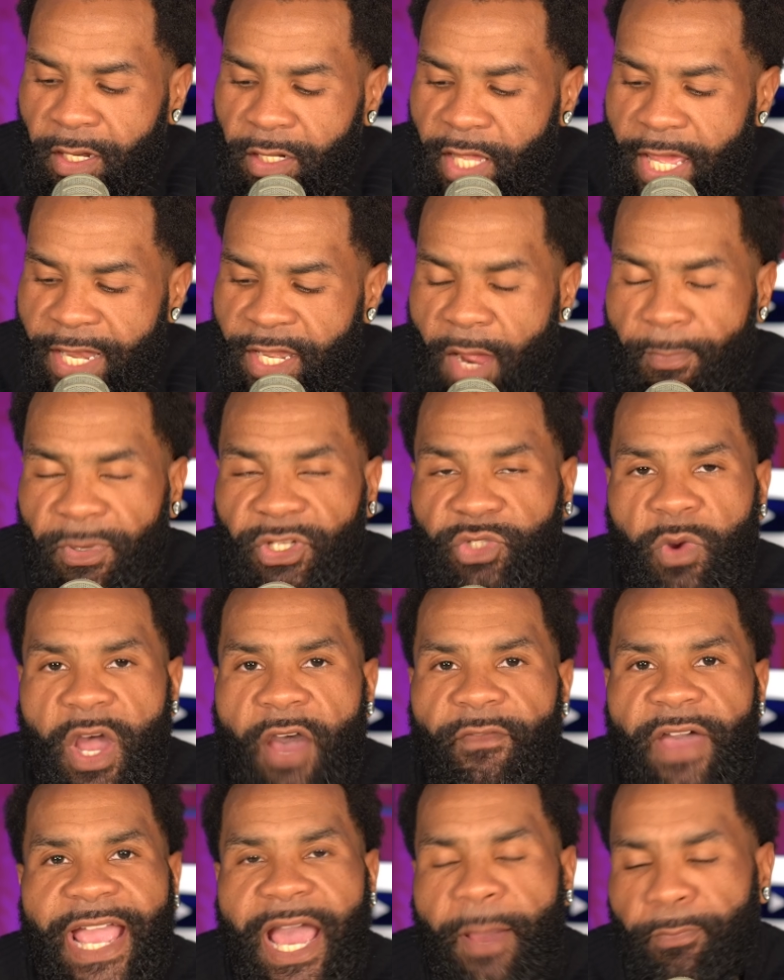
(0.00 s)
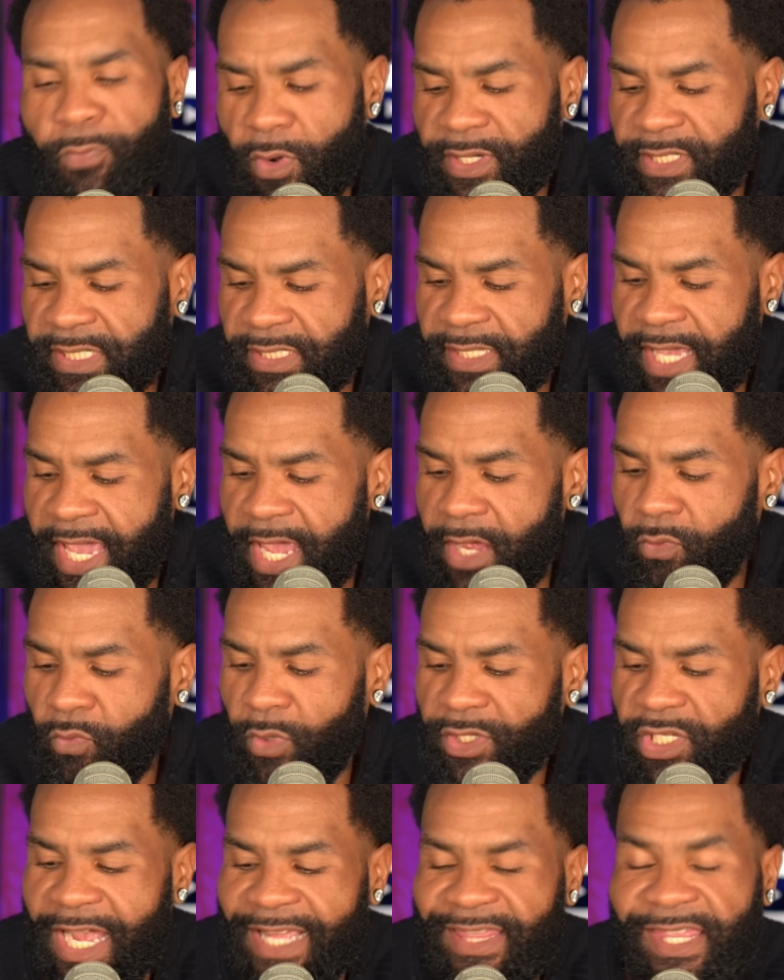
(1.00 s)
At number 12, I got Boise State,
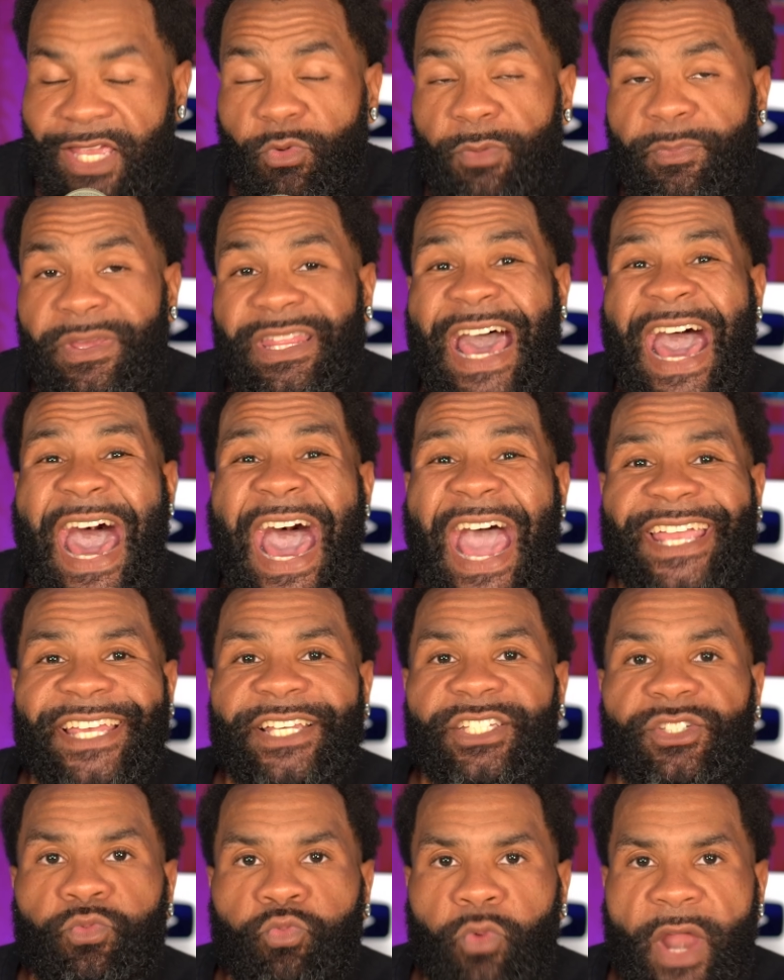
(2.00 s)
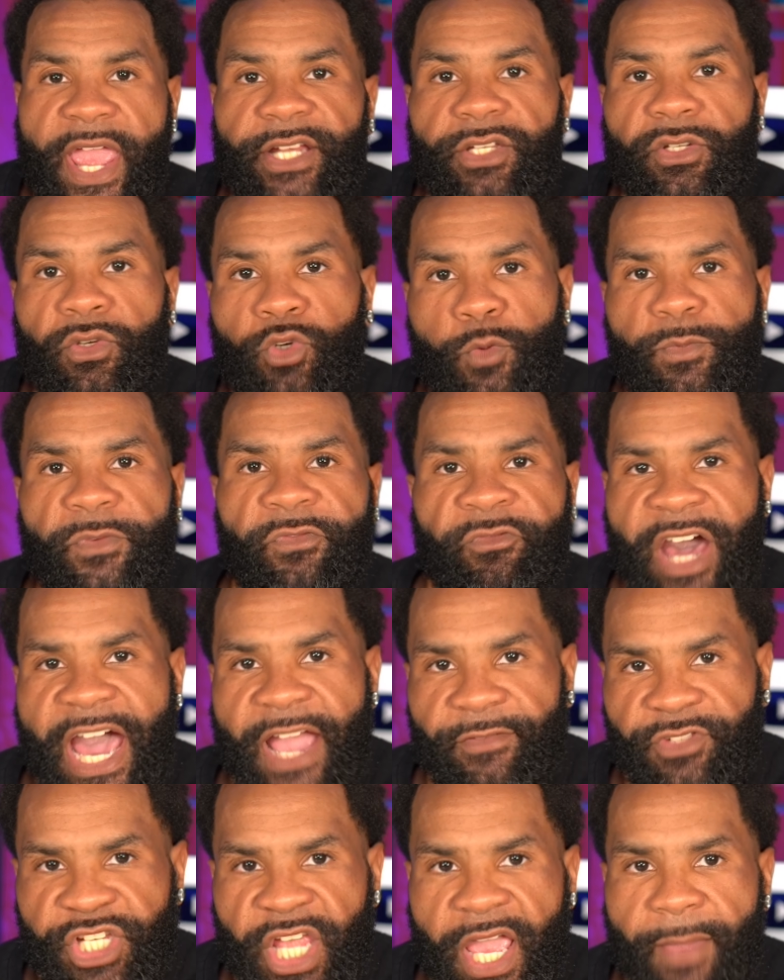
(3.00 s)
which I think would be the highest ranked group of
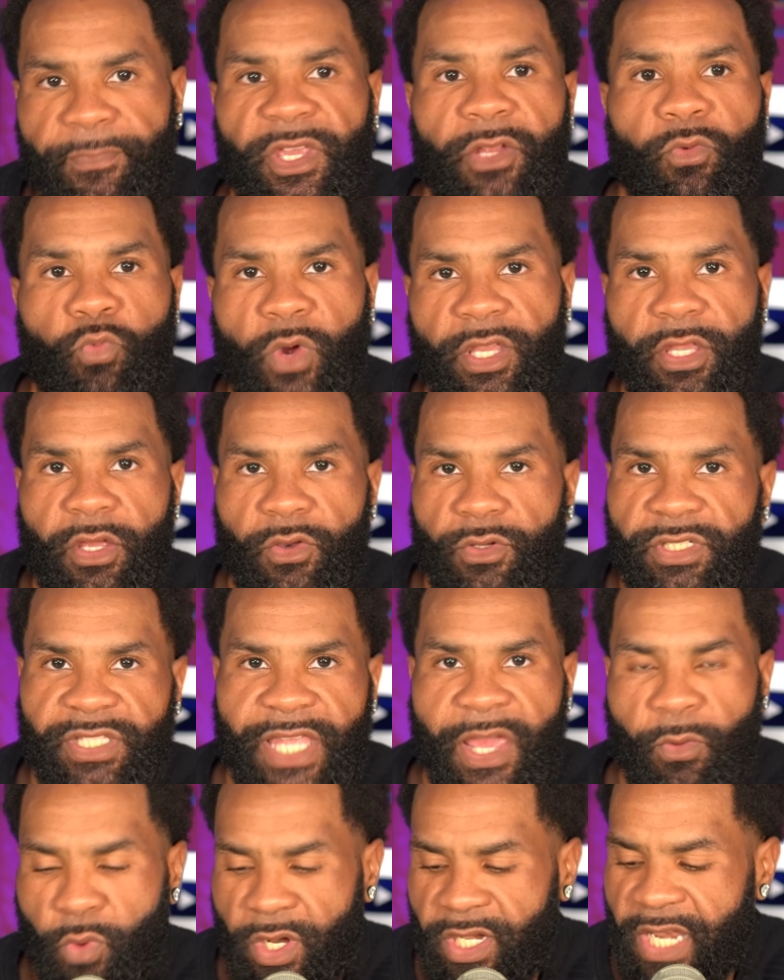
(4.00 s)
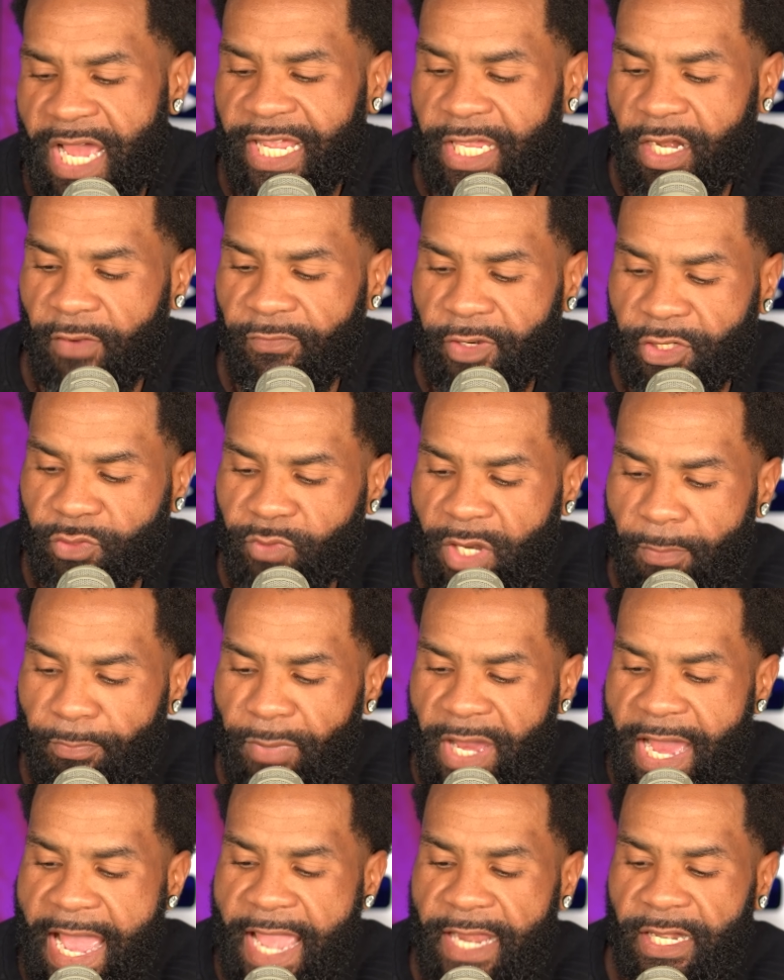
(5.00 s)
five champion, one of those that would not get a first round
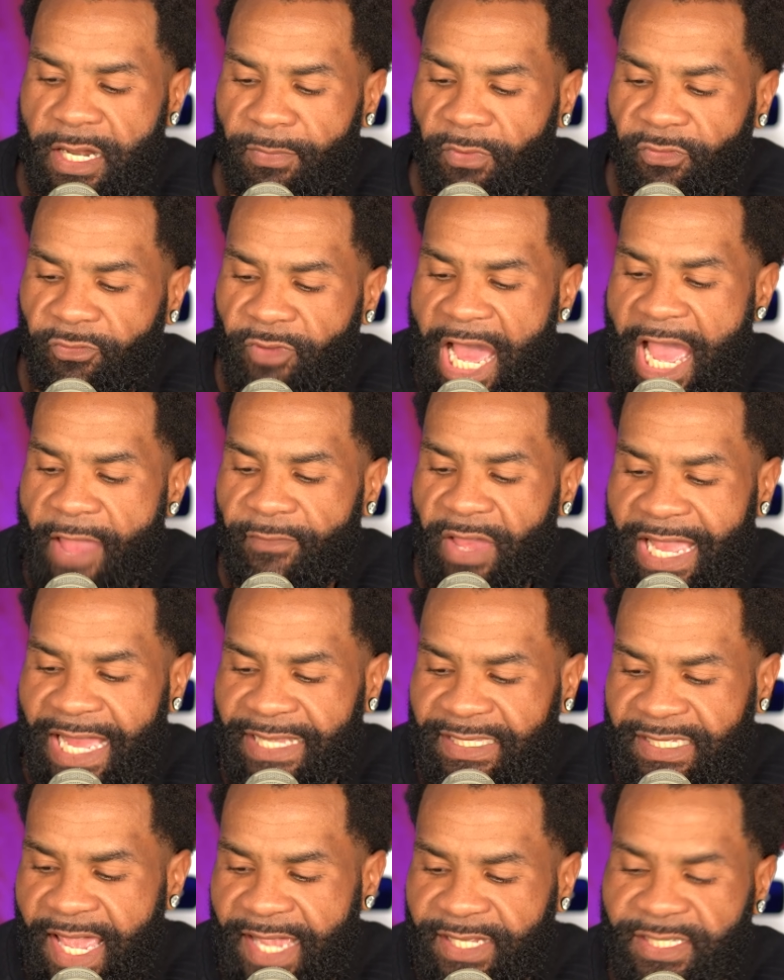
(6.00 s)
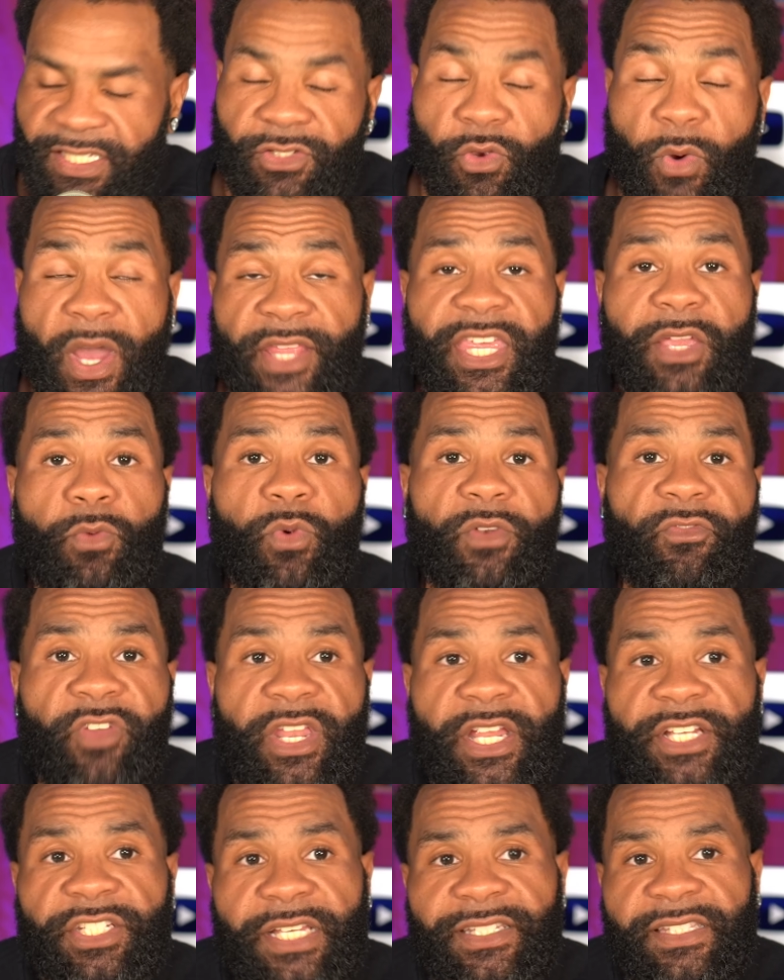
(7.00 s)
bye. At number 5, I got Texas, who I think would
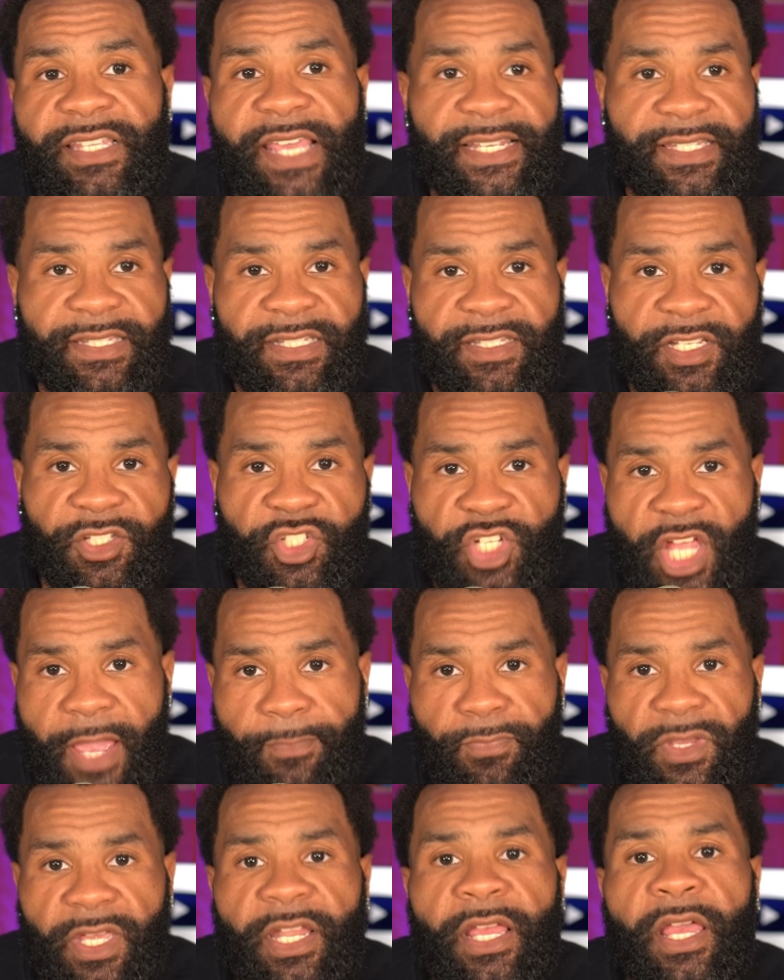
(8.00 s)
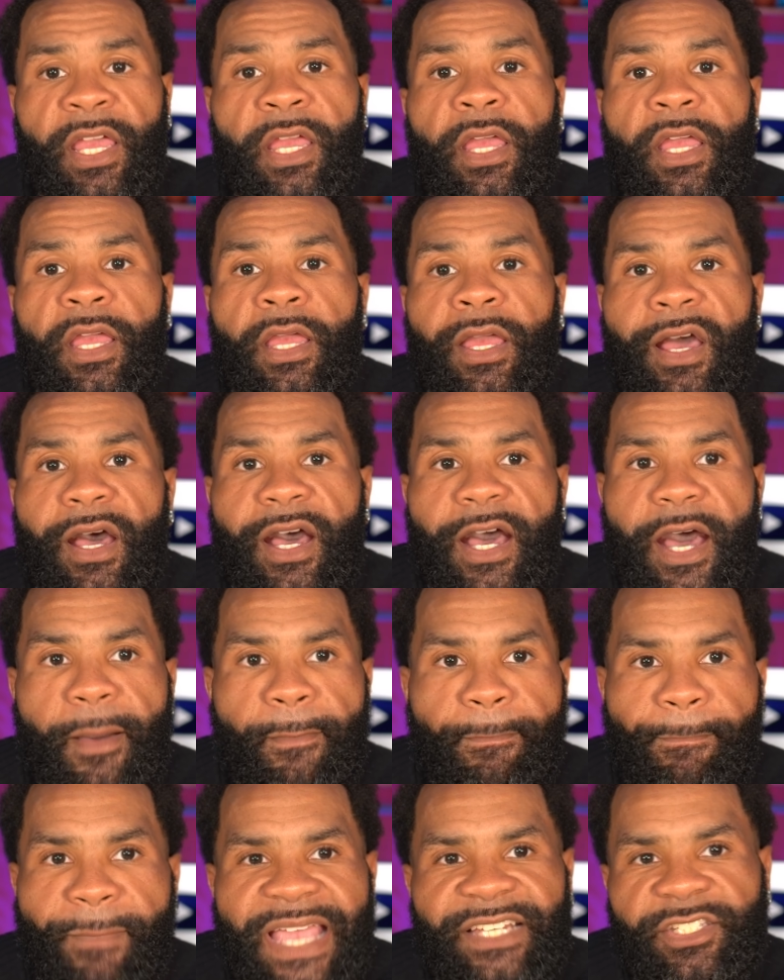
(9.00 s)
finish as the SEC champion
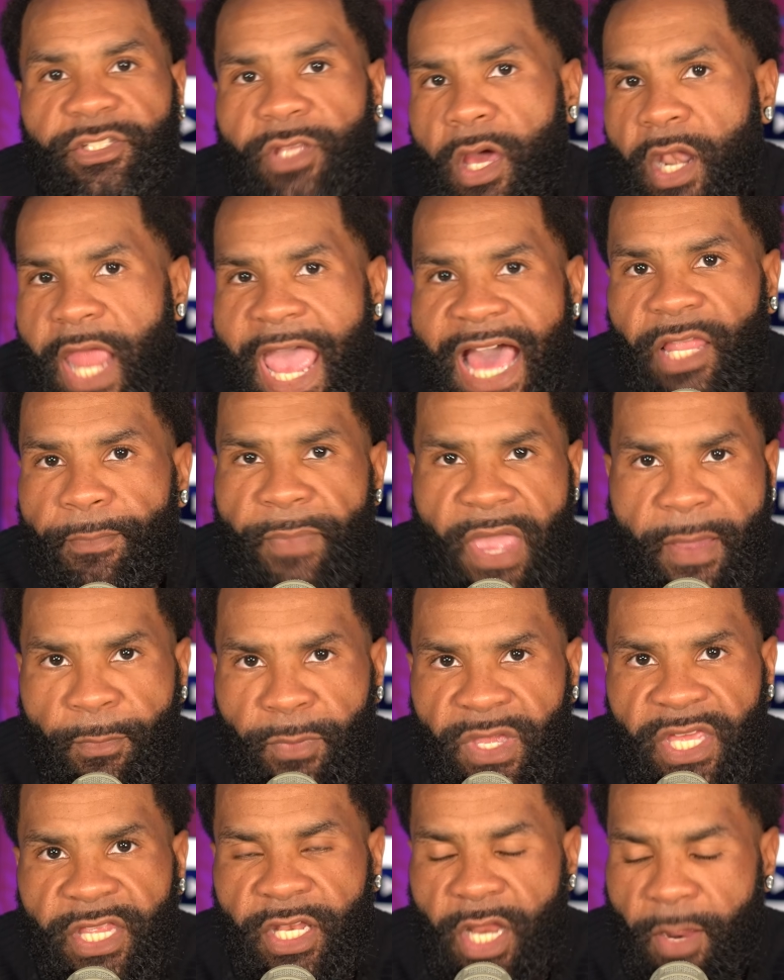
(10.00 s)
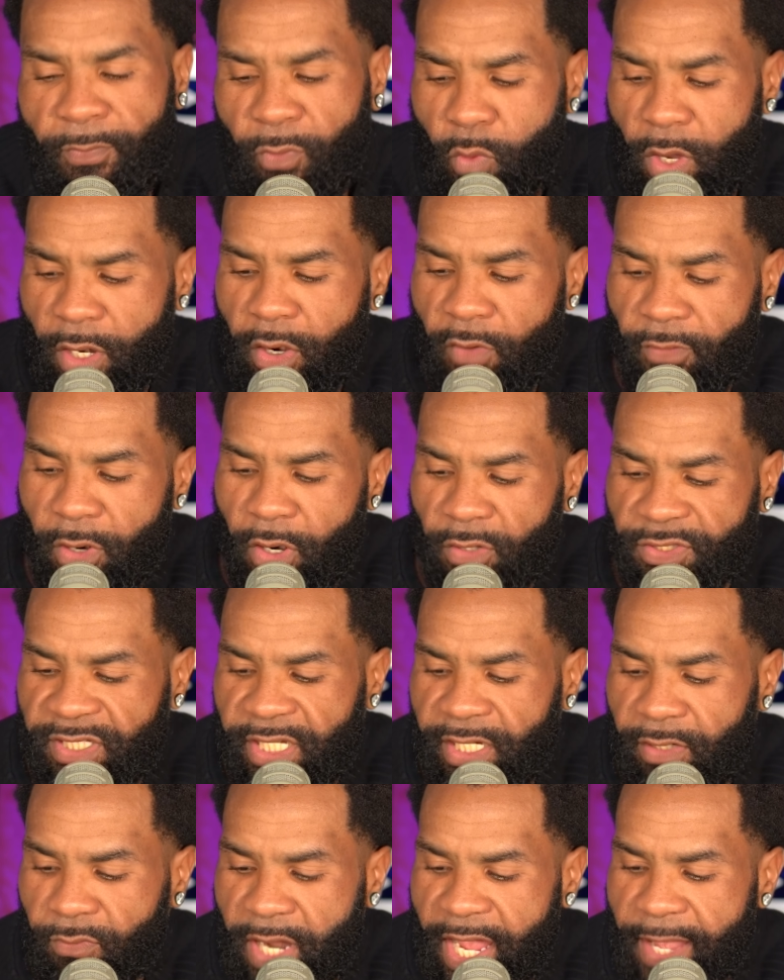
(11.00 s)
based on Alabama being the number 1 overall
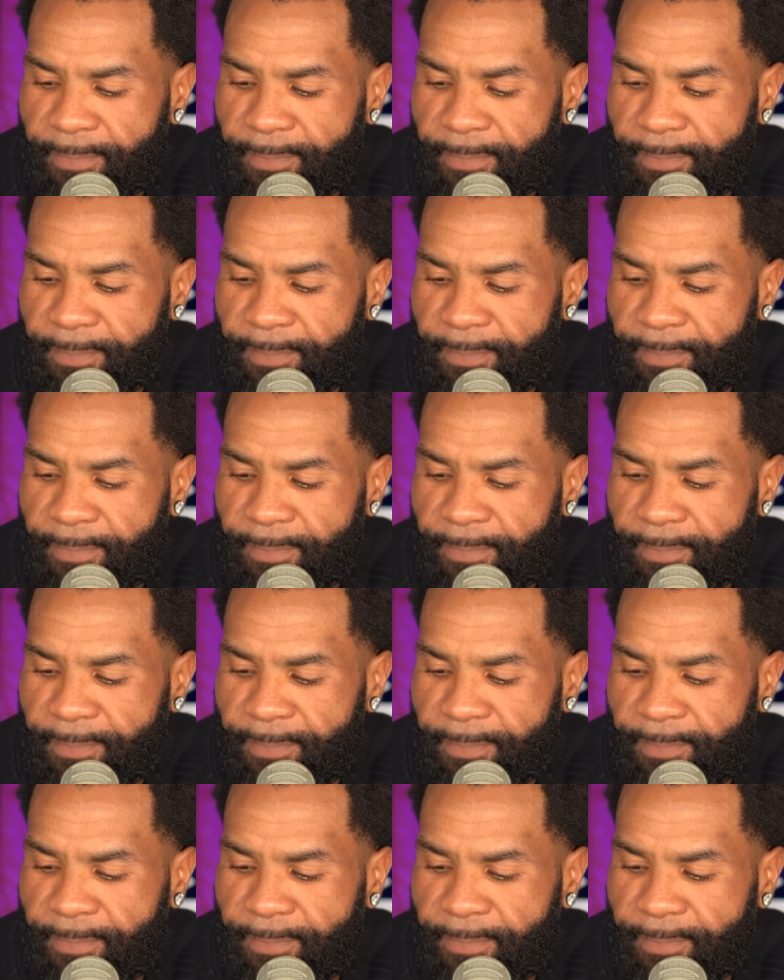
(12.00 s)
seed, right?